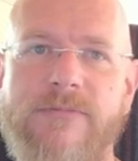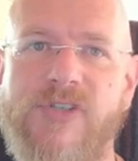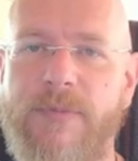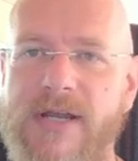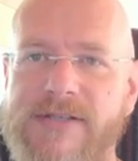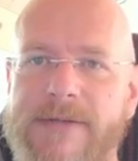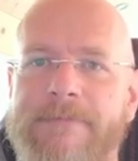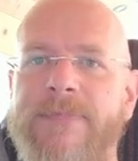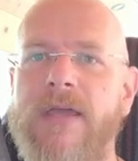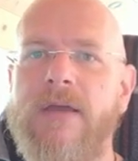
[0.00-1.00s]
Surprising.
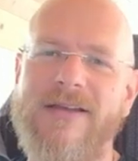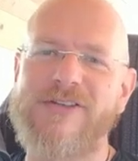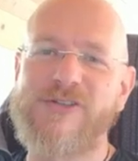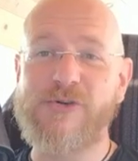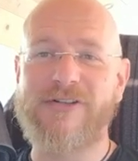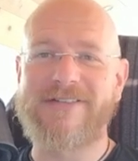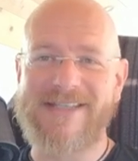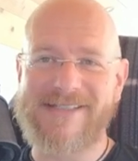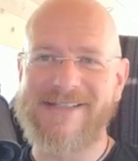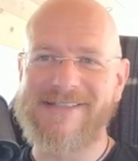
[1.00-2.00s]
Social
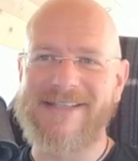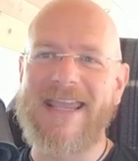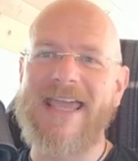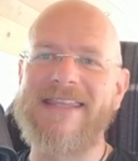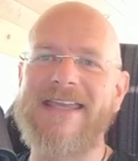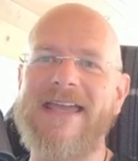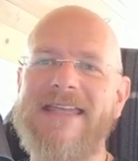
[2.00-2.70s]
distancing and the